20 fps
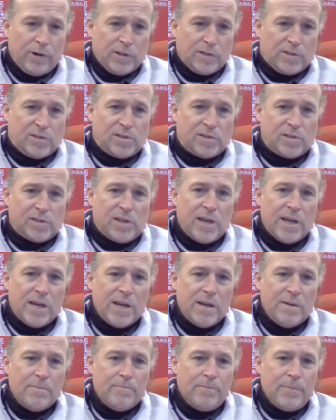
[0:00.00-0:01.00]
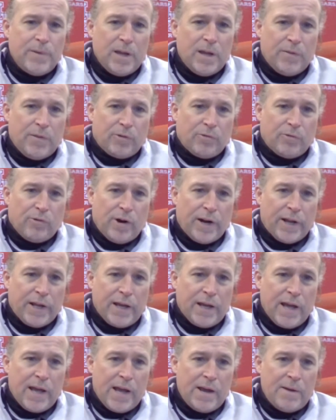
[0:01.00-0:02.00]
scheme in the running
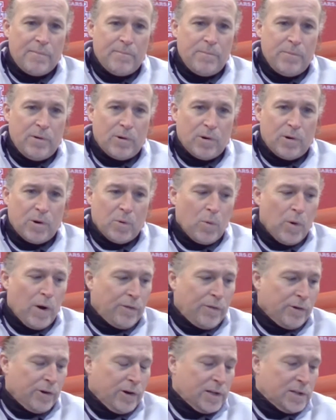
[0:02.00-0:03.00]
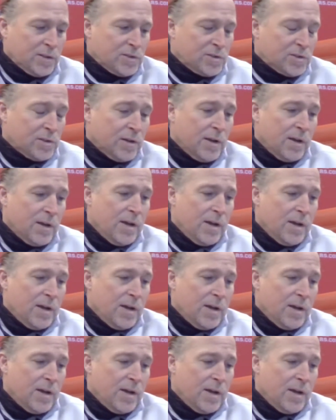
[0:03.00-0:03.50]
game or whether it's